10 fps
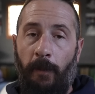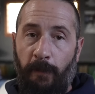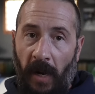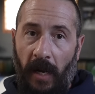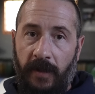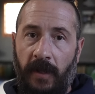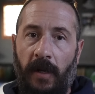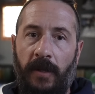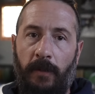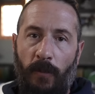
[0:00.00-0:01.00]
But
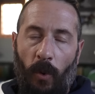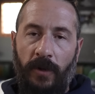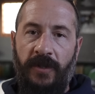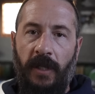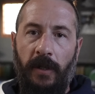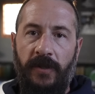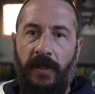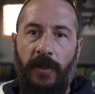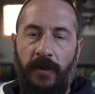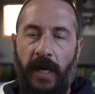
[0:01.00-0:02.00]
the more seriously
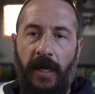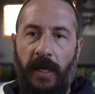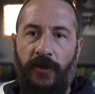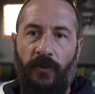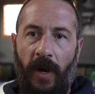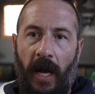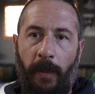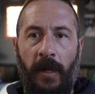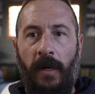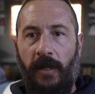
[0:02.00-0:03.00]
you take each
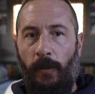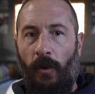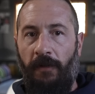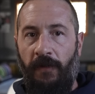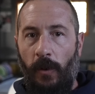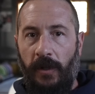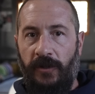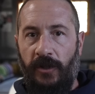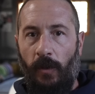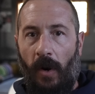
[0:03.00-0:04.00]
rep, the more
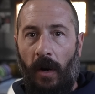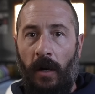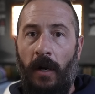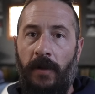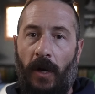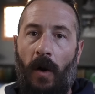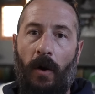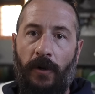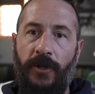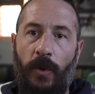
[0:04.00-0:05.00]
focused you are, the
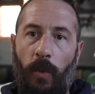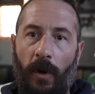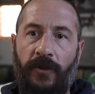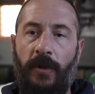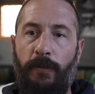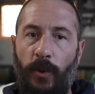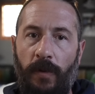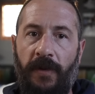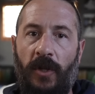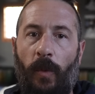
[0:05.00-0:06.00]
harder you work to
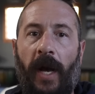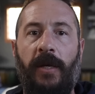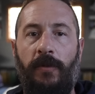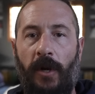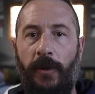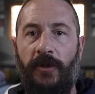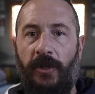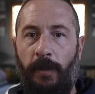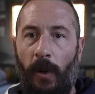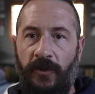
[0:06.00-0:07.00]
move in the way you know you're
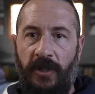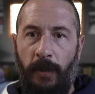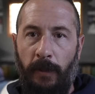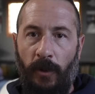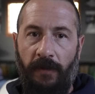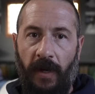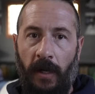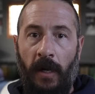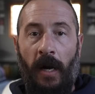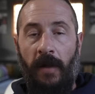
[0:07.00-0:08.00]
supposed to be moving,
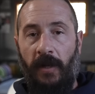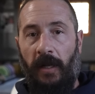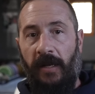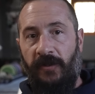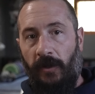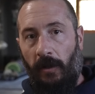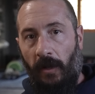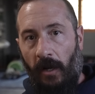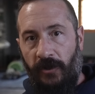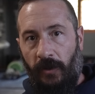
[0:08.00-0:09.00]
the less
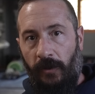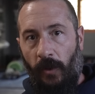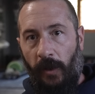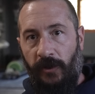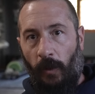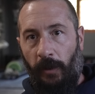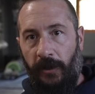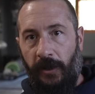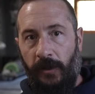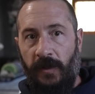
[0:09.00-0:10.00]
neurological noise you'll
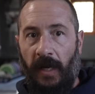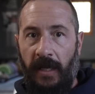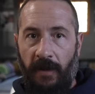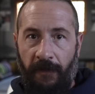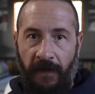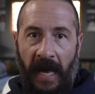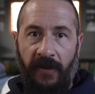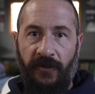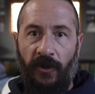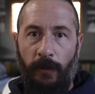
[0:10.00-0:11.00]
produce, and the
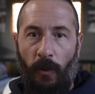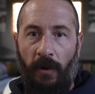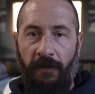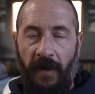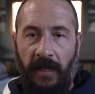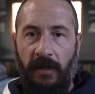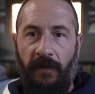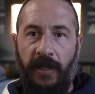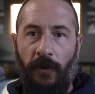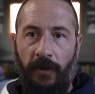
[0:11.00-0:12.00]
faster and more
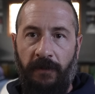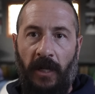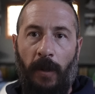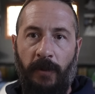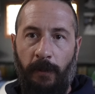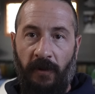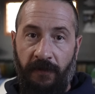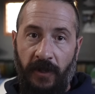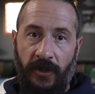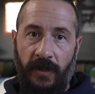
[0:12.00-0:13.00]
effectively you'll develop the
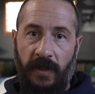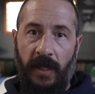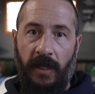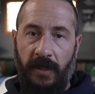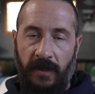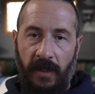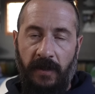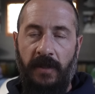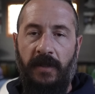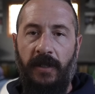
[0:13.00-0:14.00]
proficiency and
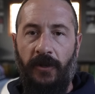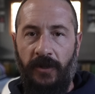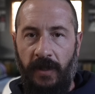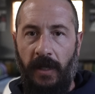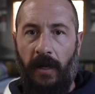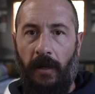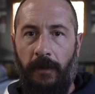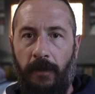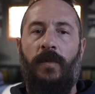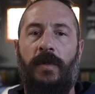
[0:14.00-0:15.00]
consistency you're seeking.
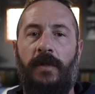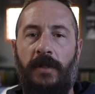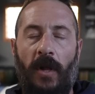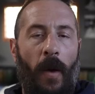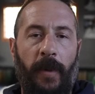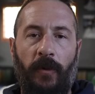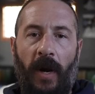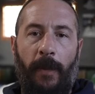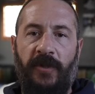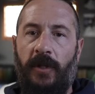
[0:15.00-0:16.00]
Sloppy
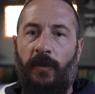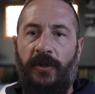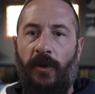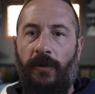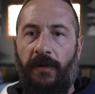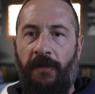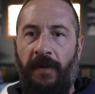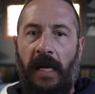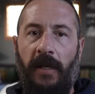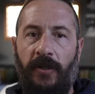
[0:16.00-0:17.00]
reps are the result of
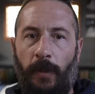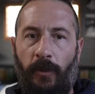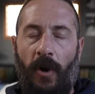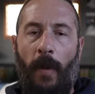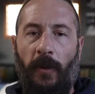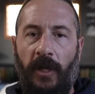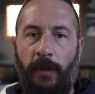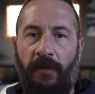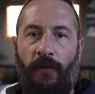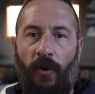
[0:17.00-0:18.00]
failing to properly
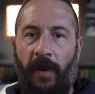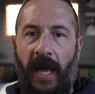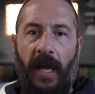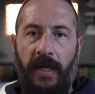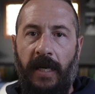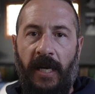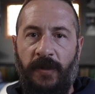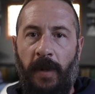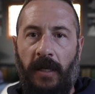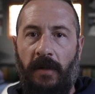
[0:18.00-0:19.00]
perform any
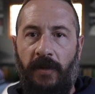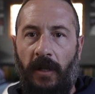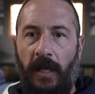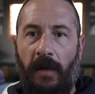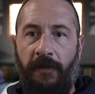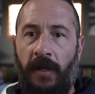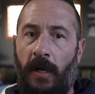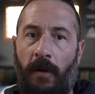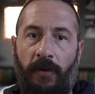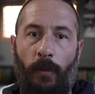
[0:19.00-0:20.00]
aspect of the lift,
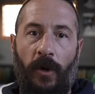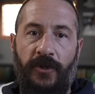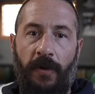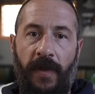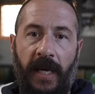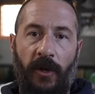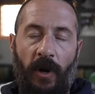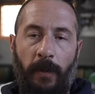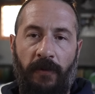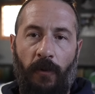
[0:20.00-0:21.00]
from what you're thinking
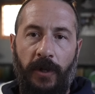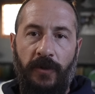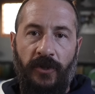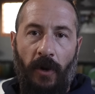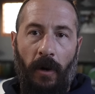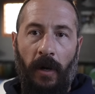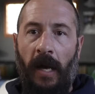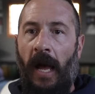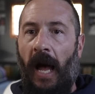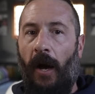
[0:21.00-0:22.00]
right before you
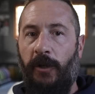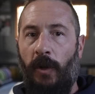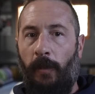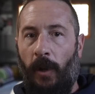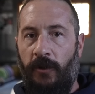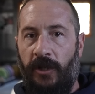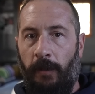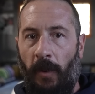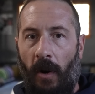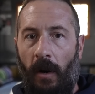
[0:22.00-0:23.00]
start, how you approach the
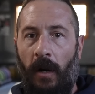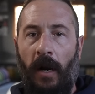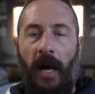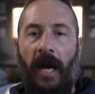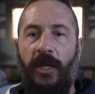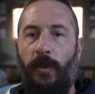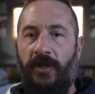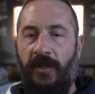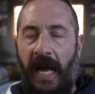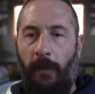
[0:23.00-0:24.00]
bar, how you
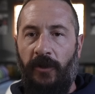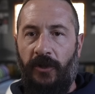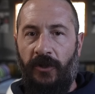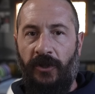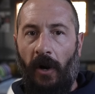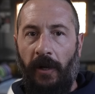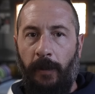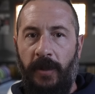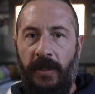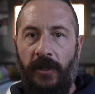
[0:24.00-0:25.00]
establish your starting
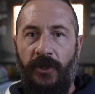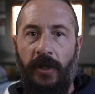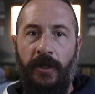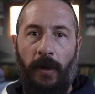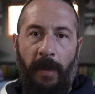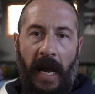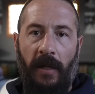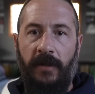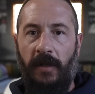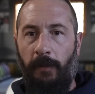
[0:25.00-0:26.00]
position, your
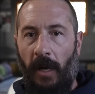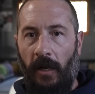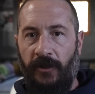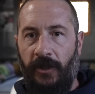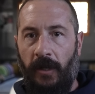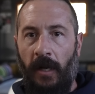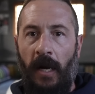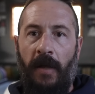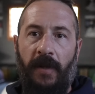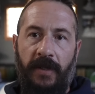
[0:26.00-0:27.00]
balance and posture,
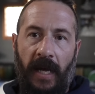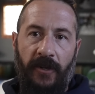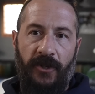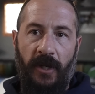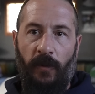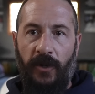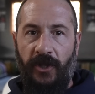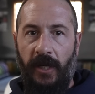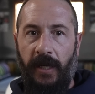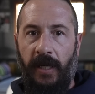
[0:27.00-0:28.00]
the tension and
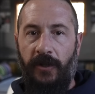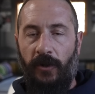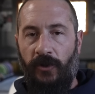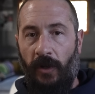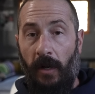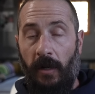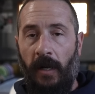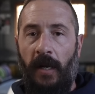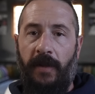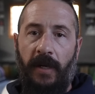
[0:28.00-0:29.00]
rigidity in your trunk,
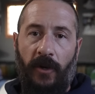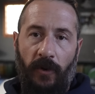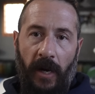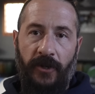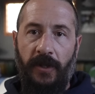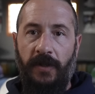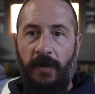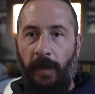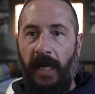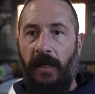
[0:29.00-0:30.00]
the aggression,
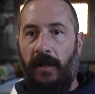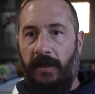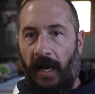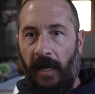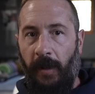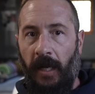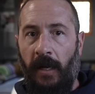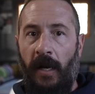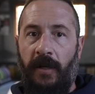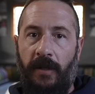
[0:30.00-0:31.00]
speed, and timing,
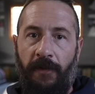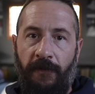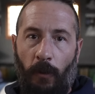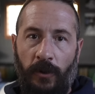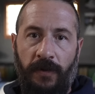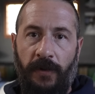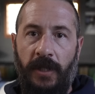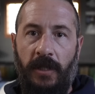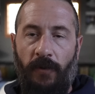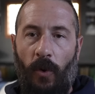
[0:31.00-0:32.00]
to the
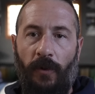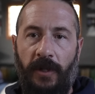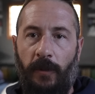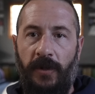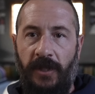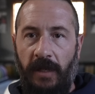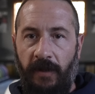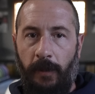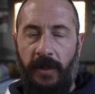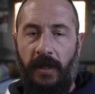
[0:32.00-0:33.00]
forcefulness of holding the
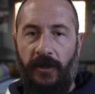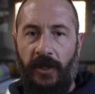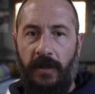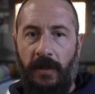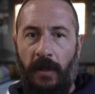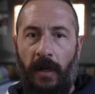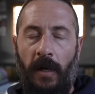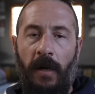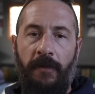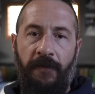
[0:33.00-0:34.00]
receiving positions.
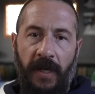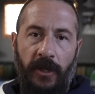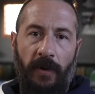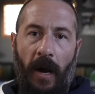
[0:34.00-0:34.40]
Figure